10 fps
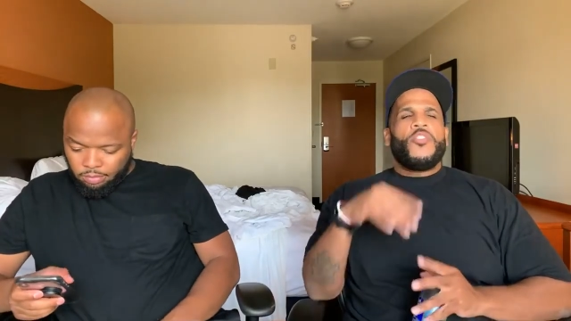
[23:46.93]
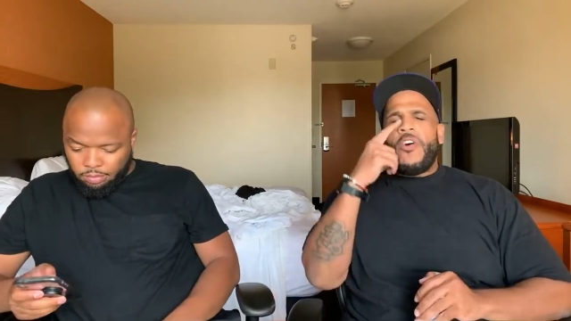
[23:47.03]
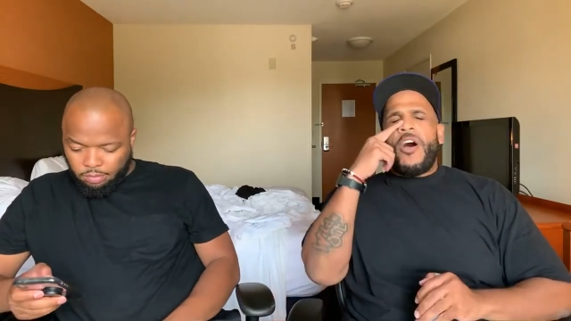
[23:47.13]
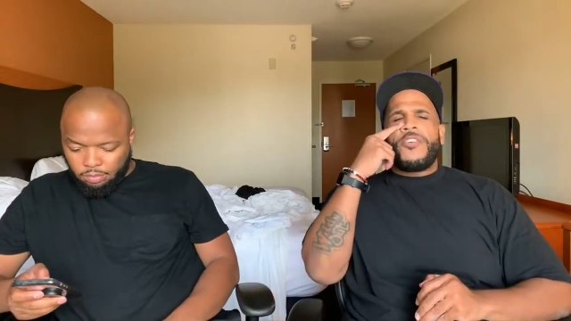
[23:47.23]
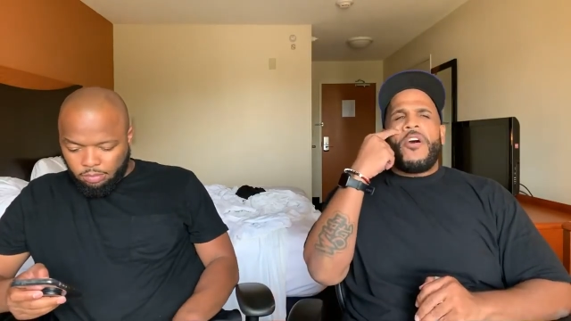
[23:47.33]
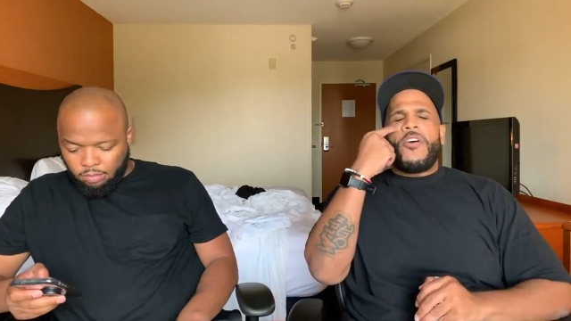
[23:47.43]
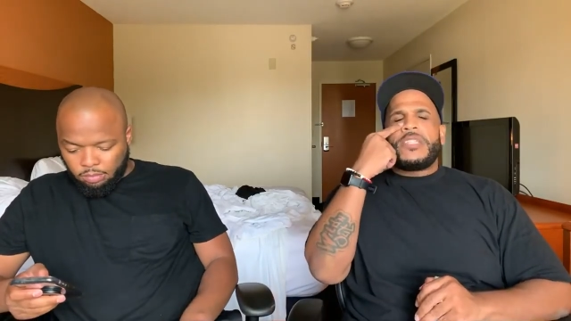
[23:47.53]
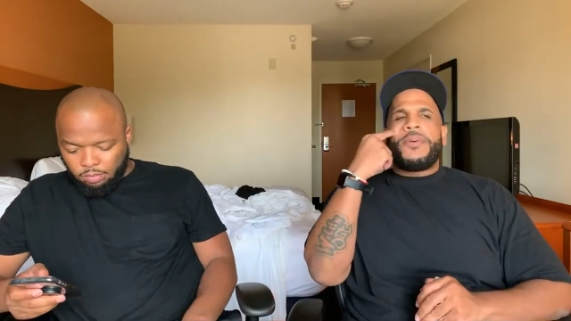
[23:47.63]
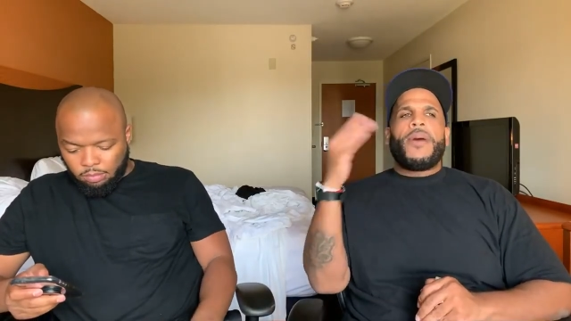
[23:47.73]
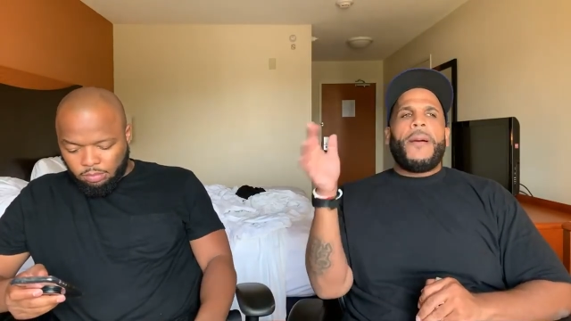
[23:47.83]
Speaker 1: you've all you
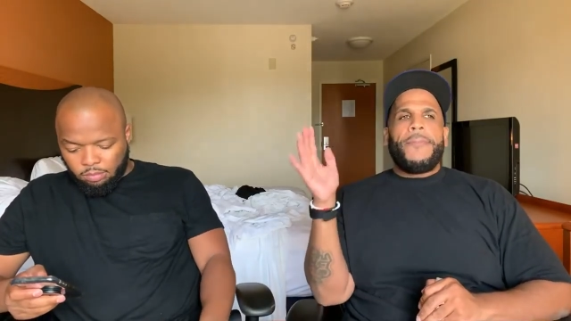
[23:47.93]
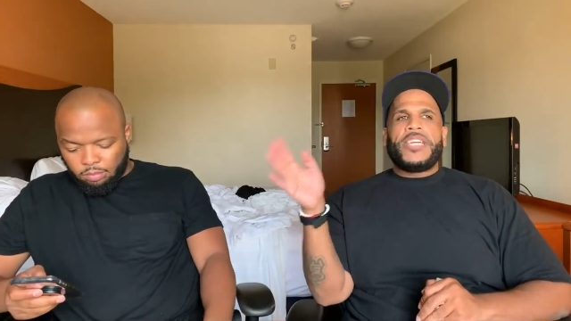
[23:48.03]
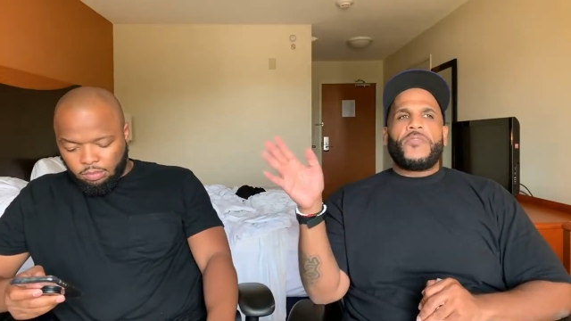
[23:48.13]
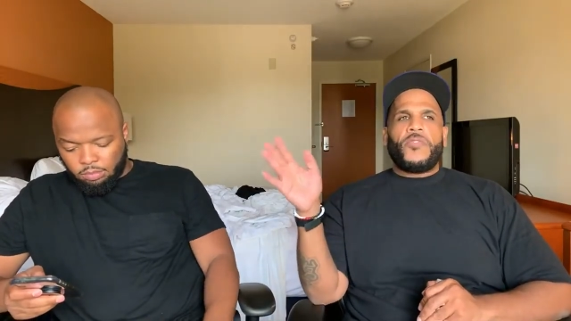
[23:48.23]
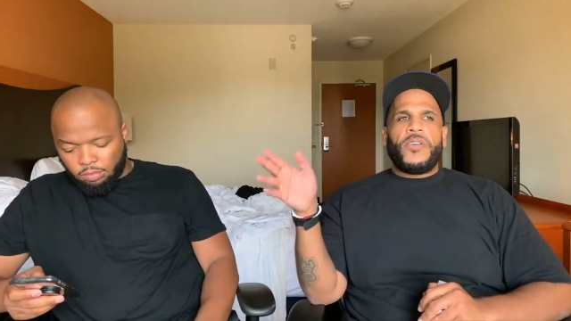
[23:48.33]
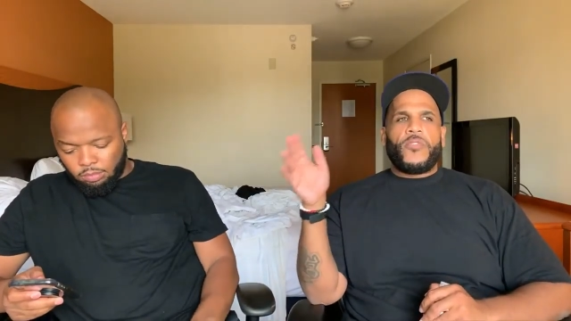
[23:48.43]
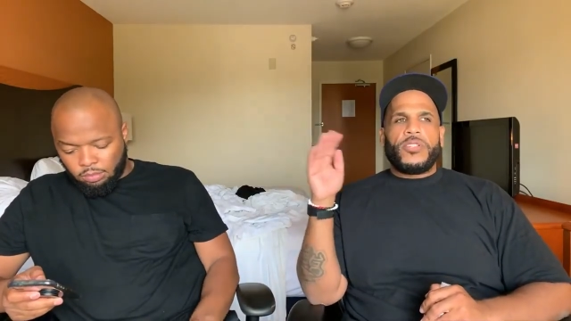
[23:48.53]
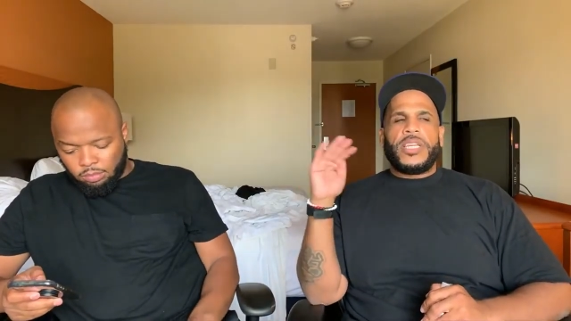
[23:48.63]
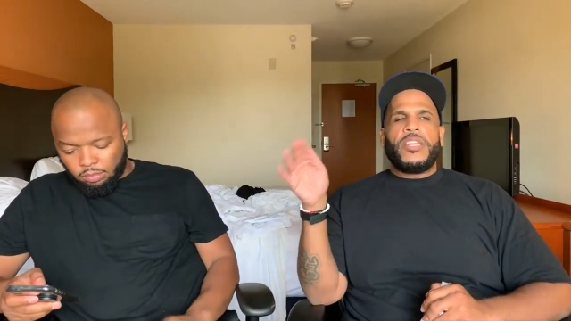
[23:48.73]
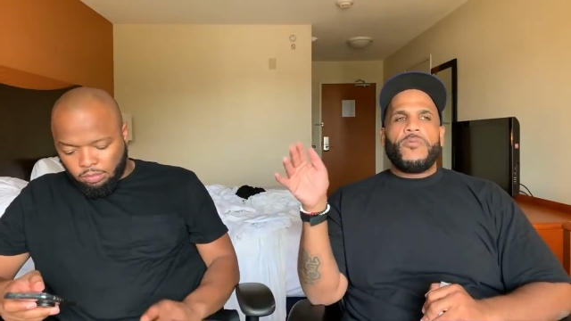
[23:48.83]
always been my best friend
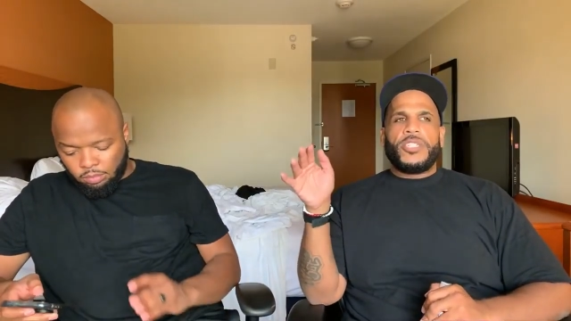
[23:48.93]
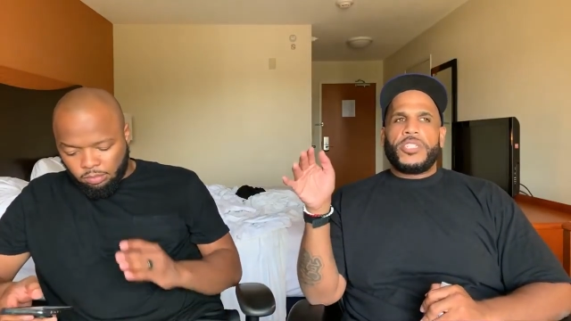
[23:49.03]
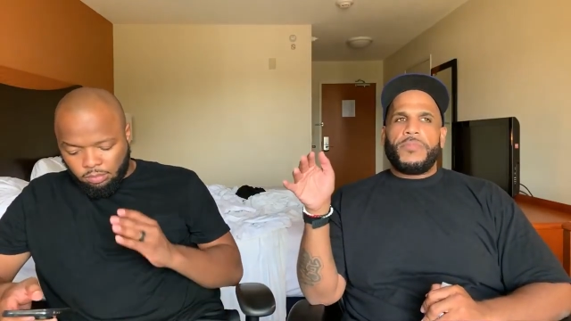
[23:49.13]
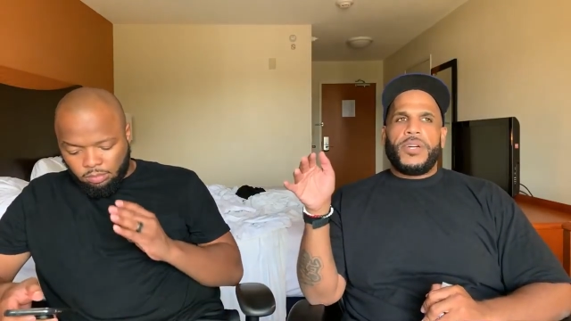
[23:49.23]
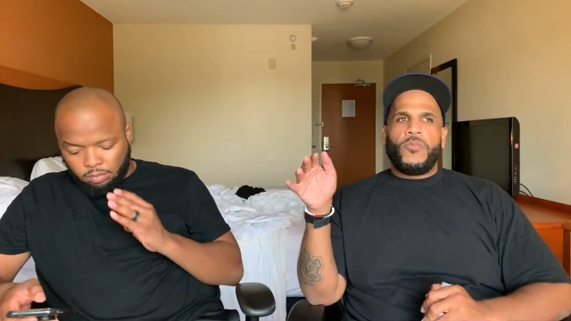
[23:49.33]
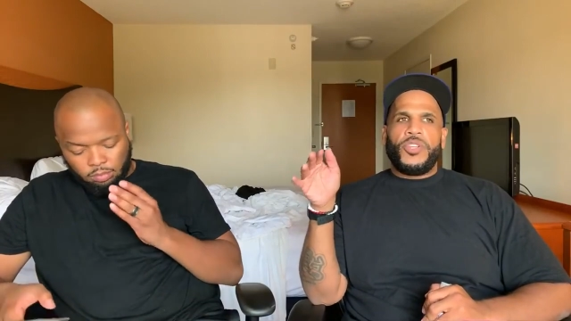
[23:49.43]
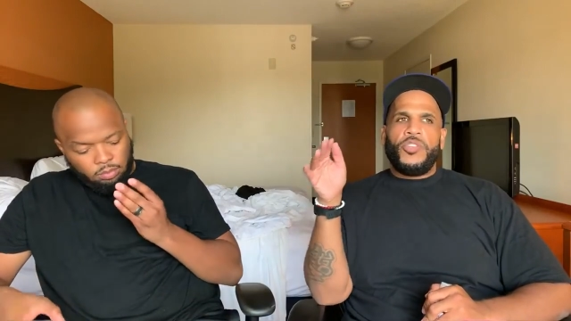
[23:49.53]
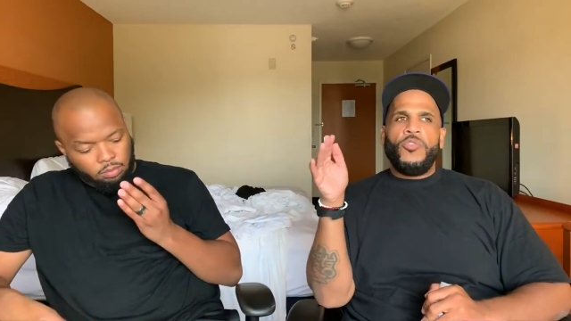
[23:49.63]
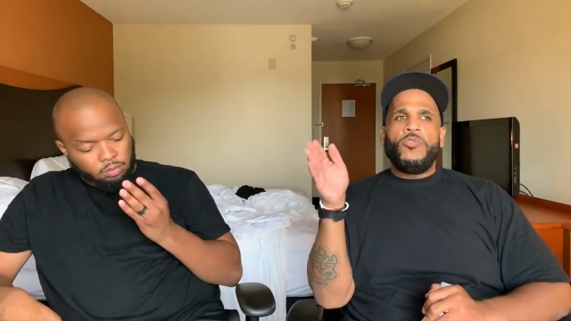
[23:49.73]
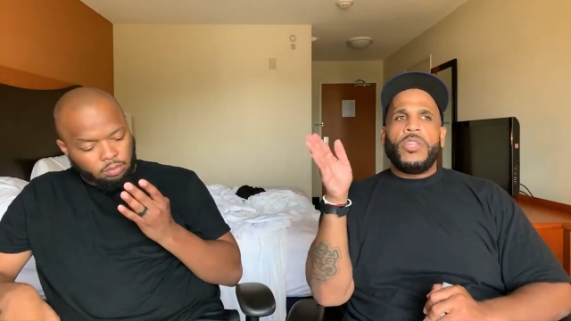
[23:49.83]
for a ton of reasons, but when
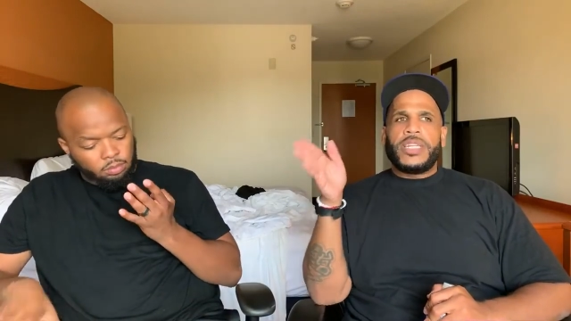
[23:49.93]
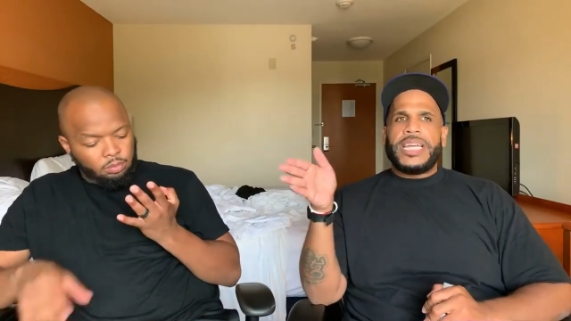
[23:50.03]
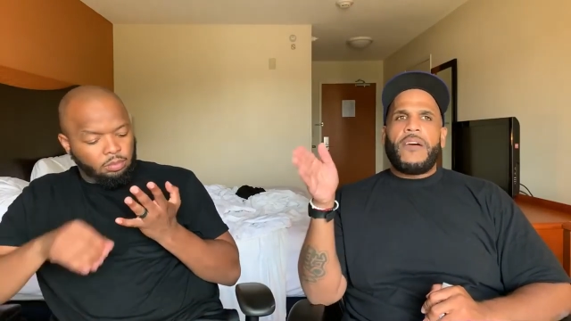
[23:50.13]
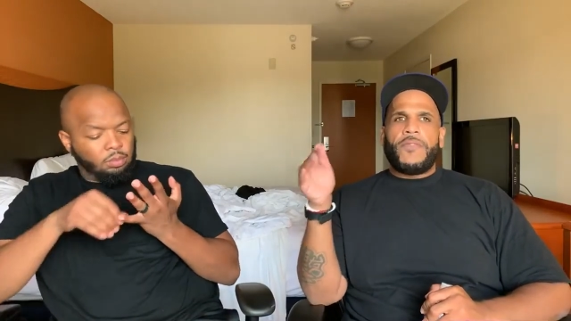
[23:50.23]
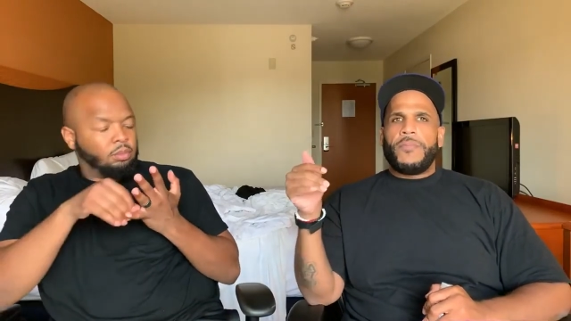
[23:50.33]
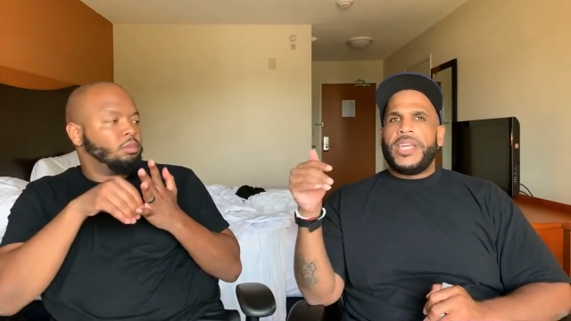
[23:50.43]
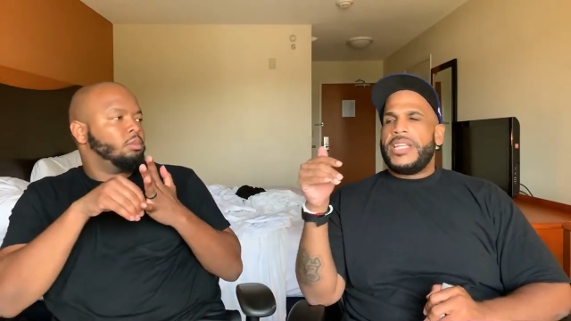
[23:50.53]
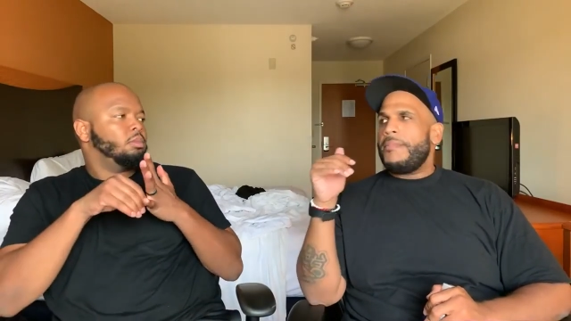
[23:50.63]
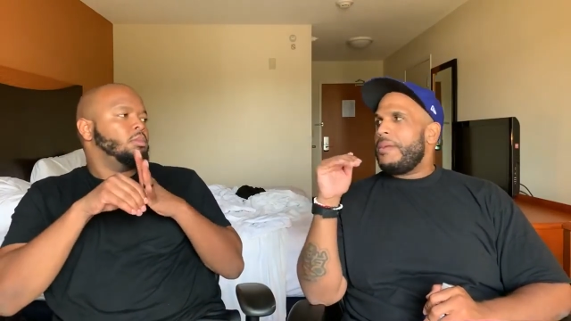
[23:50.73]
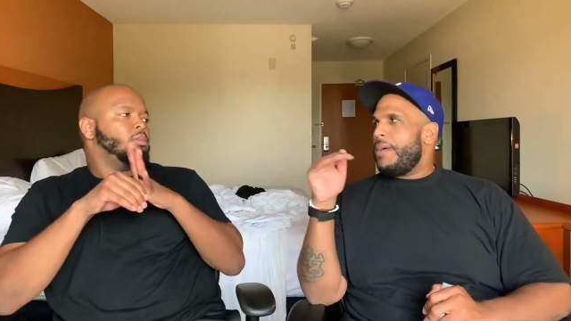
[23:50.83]
you looked out for me
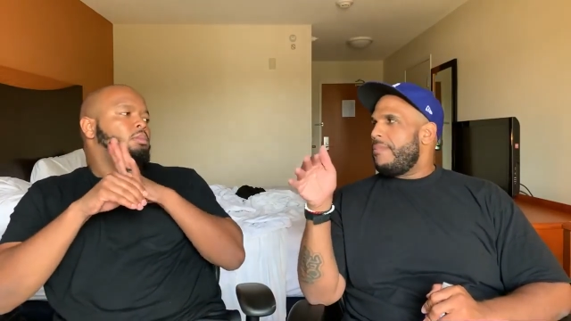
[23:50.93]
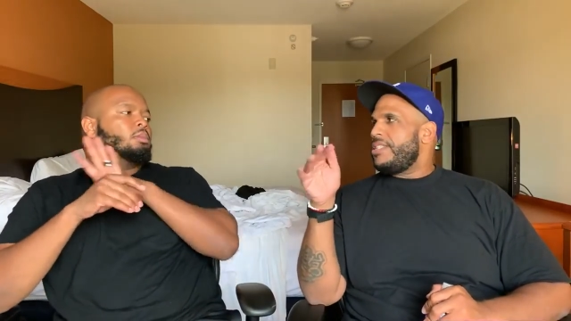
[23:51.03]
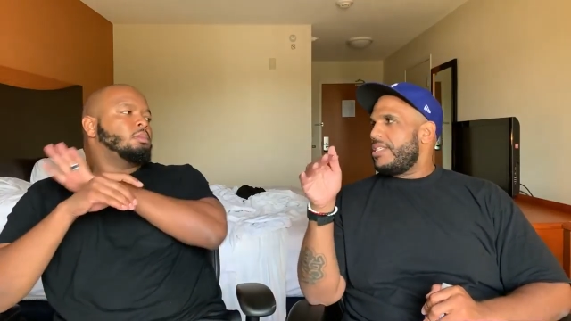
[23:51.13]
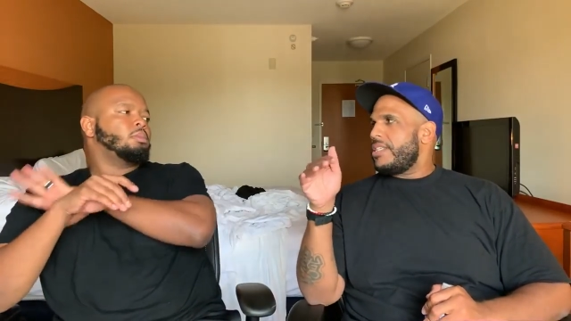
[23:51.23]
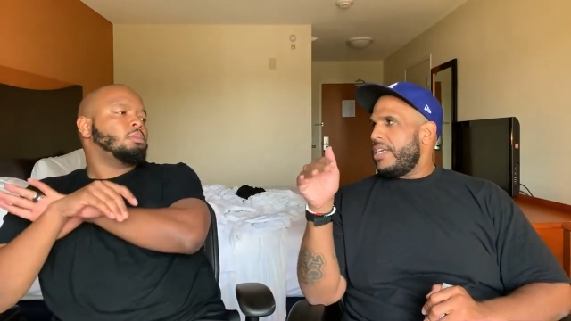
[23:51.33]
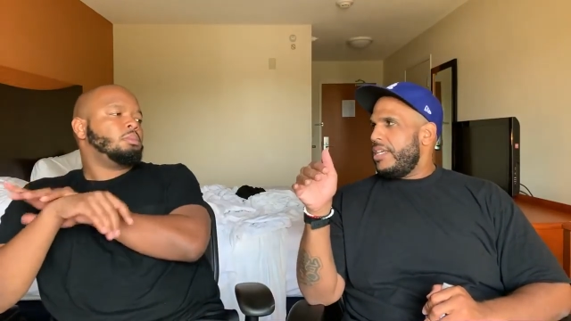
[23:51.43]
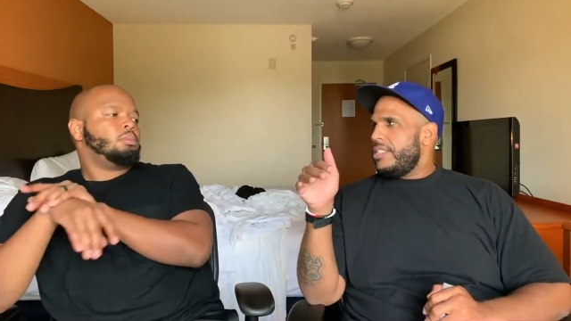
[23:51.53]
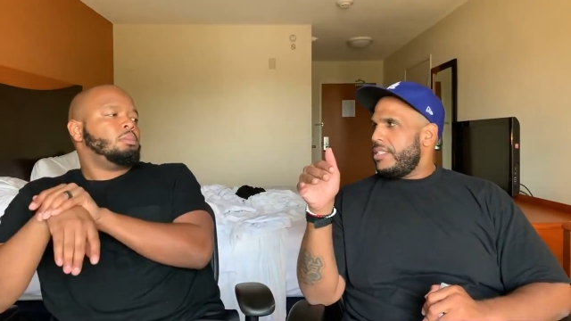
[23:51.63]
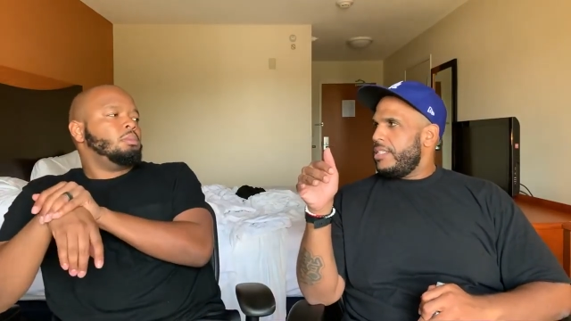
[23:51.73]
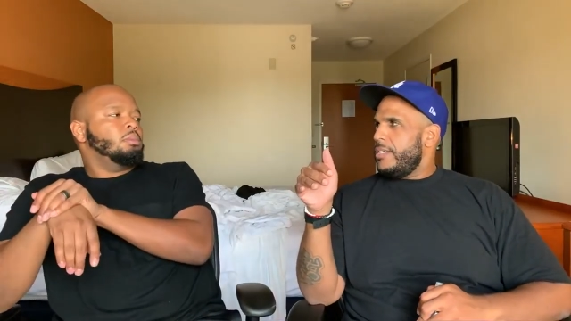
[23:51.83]
and let me babysit the
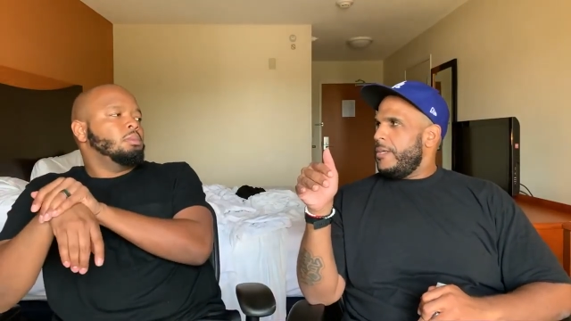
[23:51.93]
kids